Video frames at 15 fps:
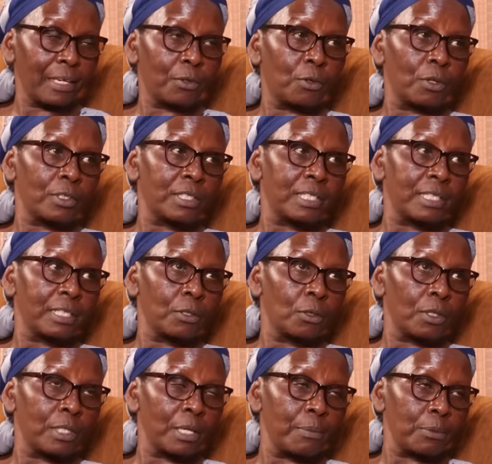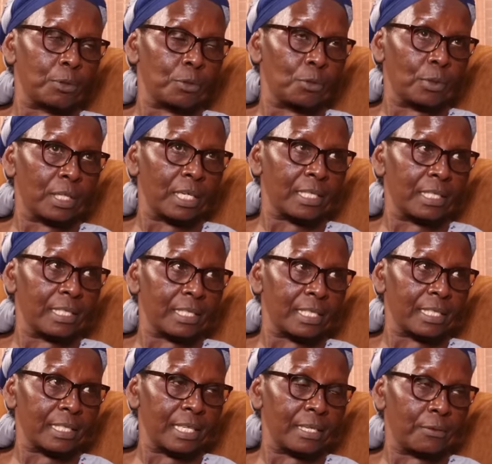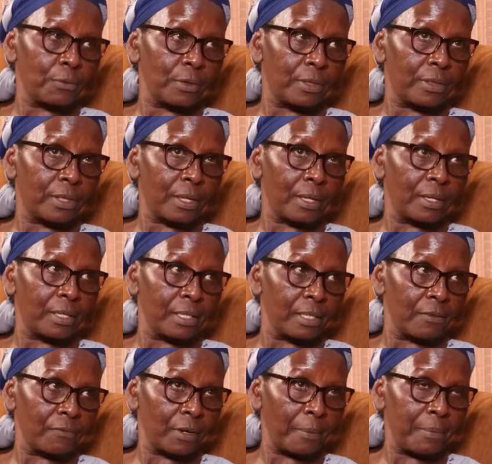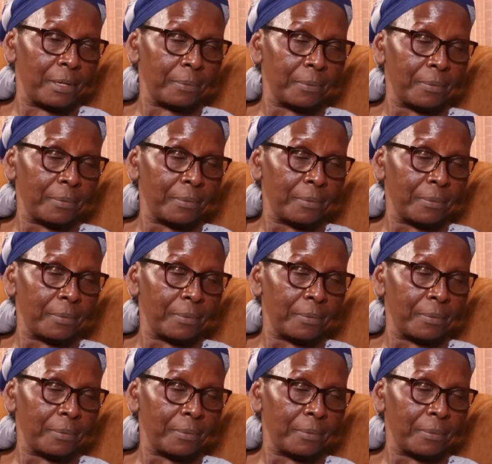And got them to get interested with the dairy farming.